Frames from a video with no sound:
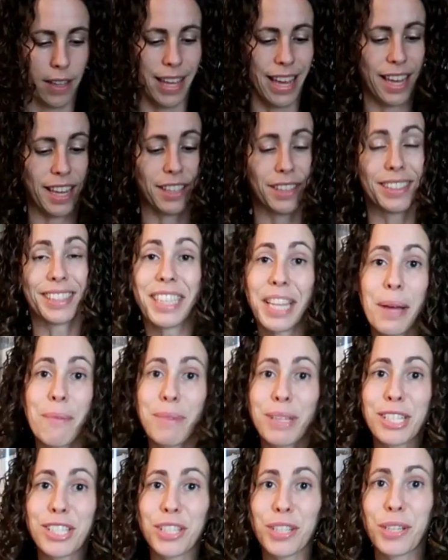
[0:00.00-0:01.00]
Okay,
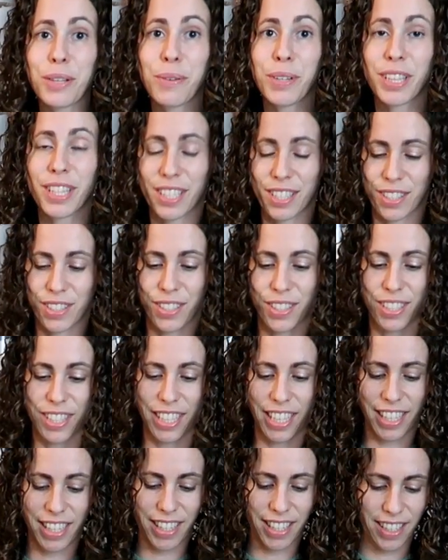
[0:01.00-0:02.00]
let me show you what this
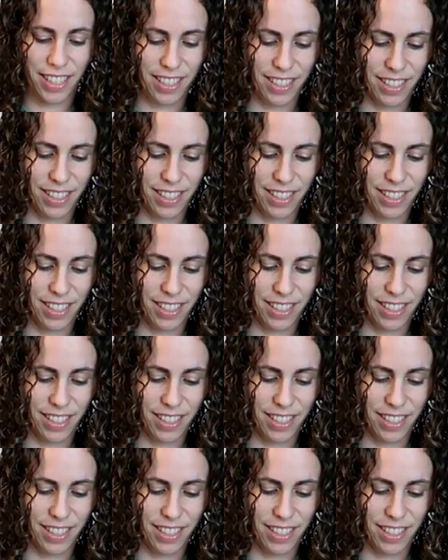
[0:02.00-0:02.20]
looks like.